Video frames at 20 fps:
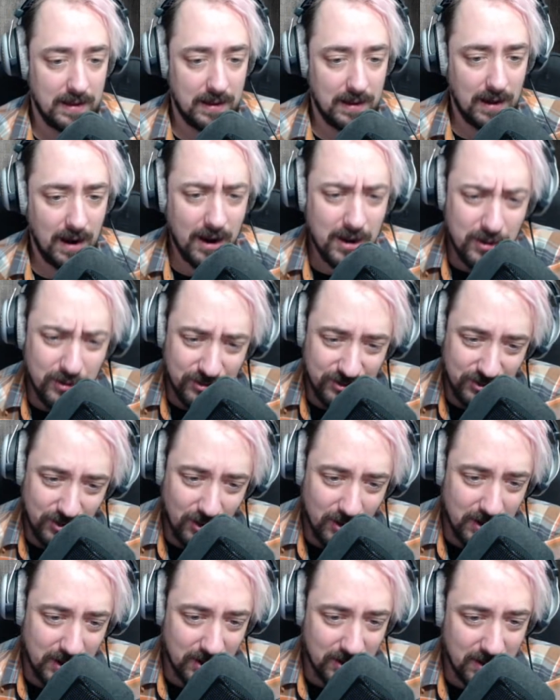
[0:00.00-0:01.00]
Are you
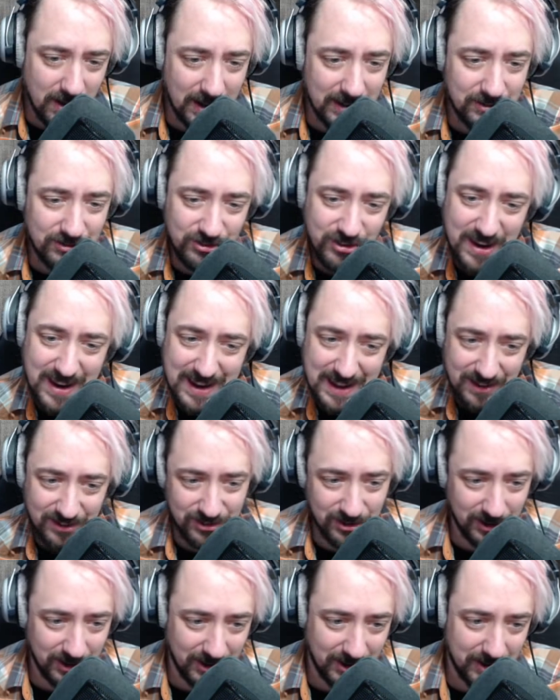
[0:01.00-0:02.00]
sure you're not cheating,
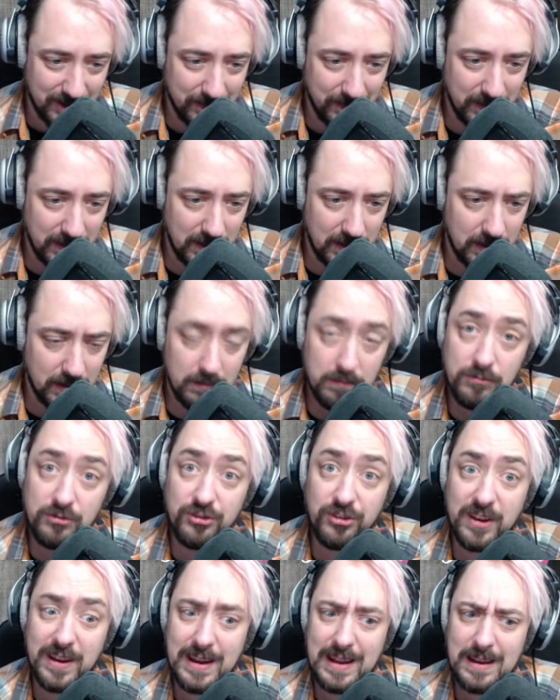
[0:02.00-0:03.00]
Sugar?
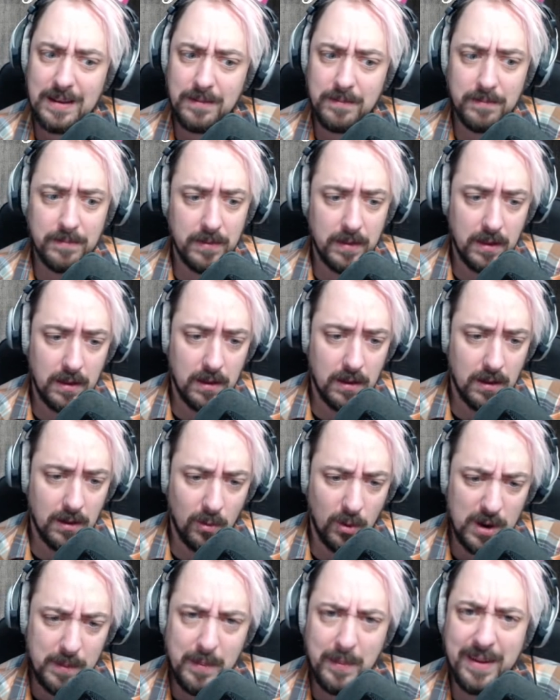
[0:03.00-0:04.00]
Cheating?
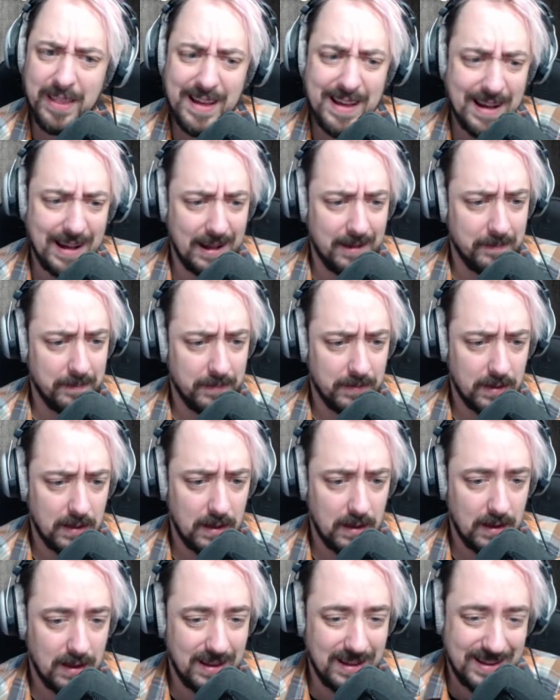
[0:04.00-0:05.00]
What do you mean by that?
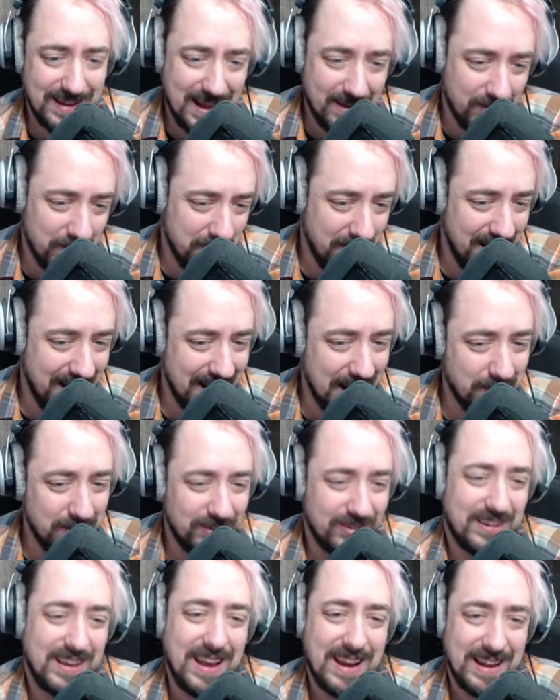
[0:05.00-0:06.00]
Never mind, I'm
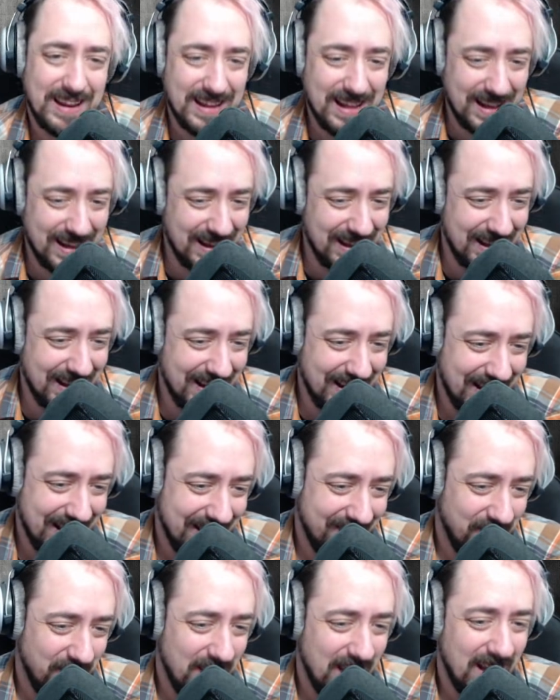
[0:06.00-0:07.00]
just kidding. I
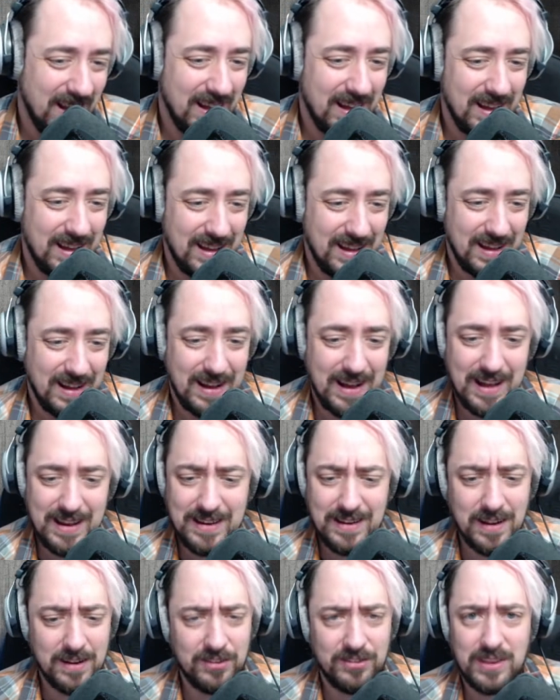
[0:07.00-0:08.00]

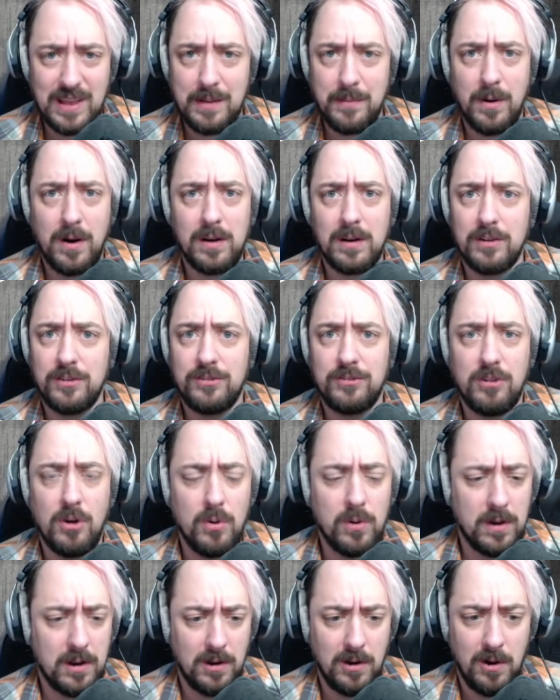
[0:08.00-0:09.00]
didn't understand Monika's
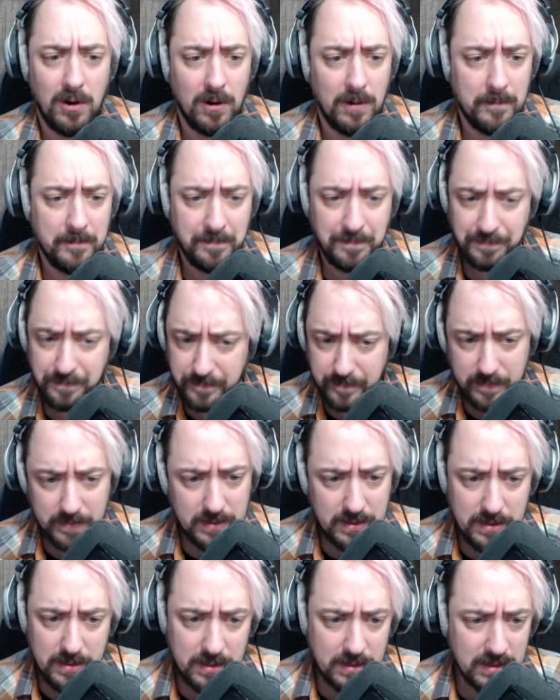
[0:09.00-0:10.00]
joke at all.
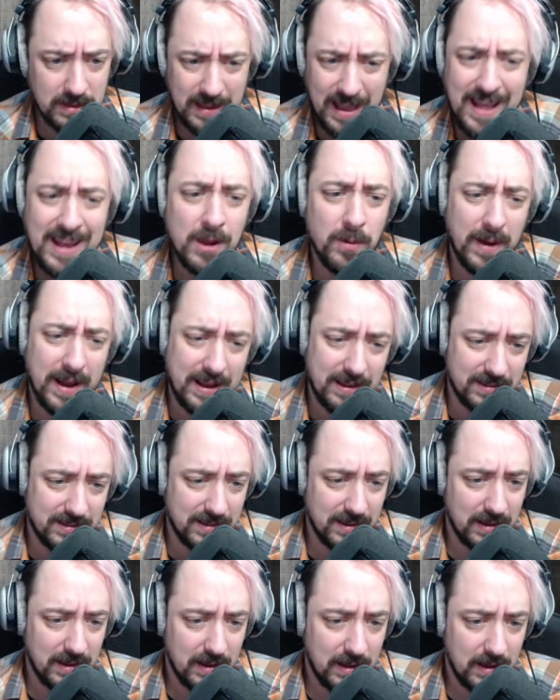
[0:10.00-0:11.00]
Anyways,
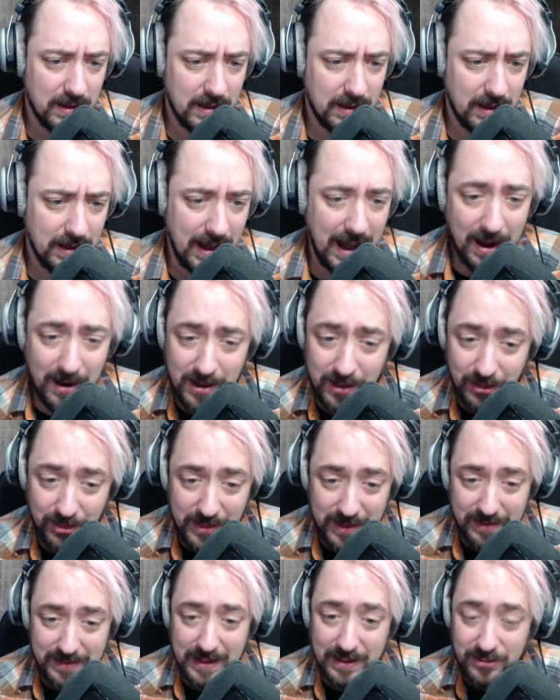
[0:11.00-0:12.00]
how do you
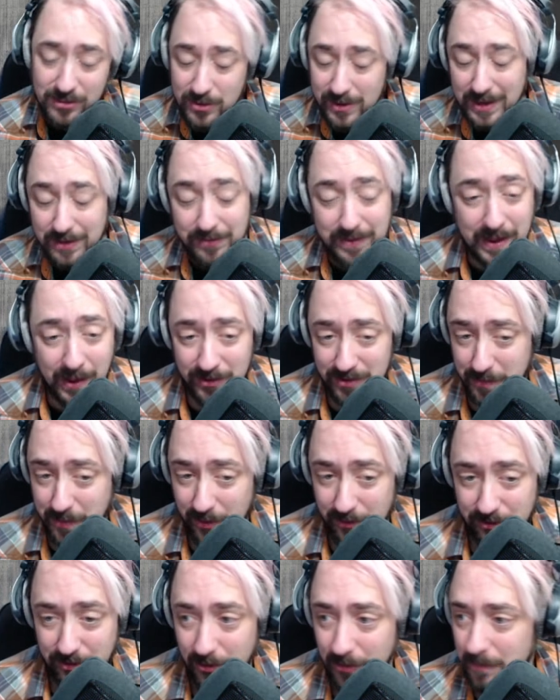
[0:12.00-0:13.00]
think Natsuki feels
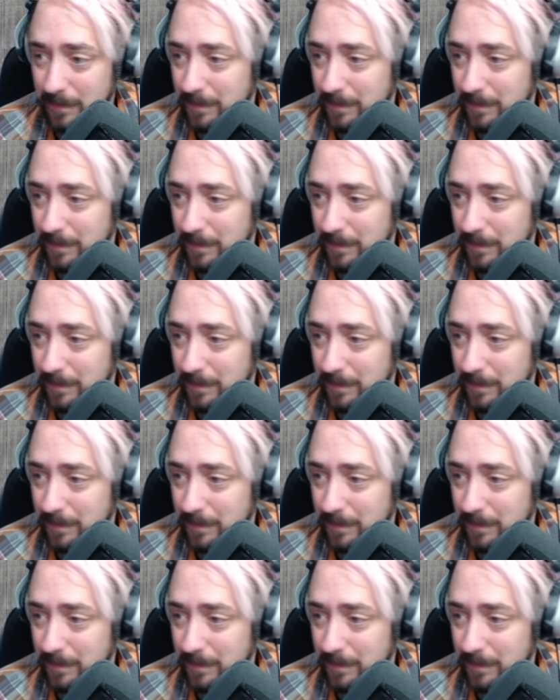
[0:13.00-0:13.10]
about you?